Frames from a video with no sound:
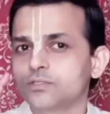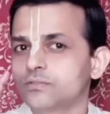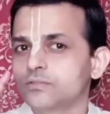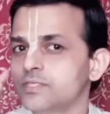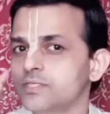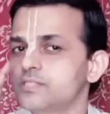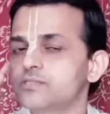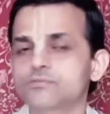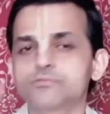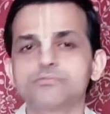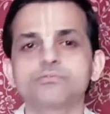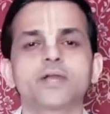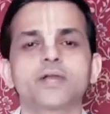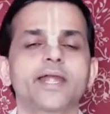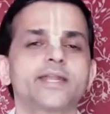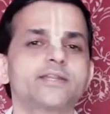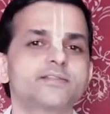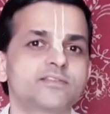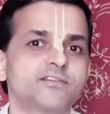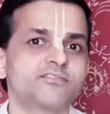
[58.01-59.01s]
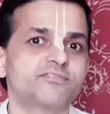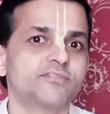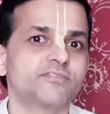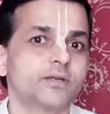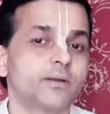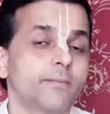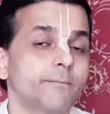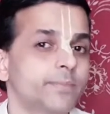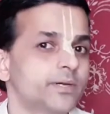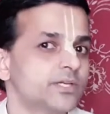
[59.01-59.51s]
these two kinds of
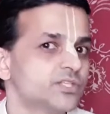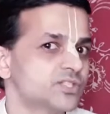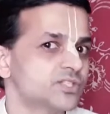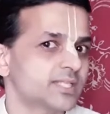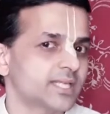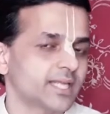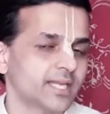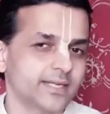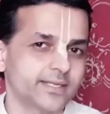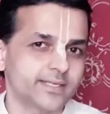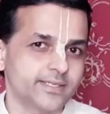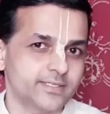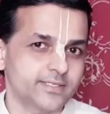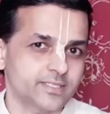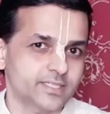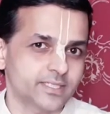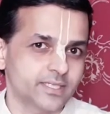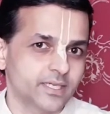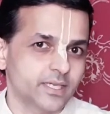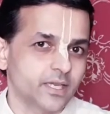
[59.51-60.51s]
personalities.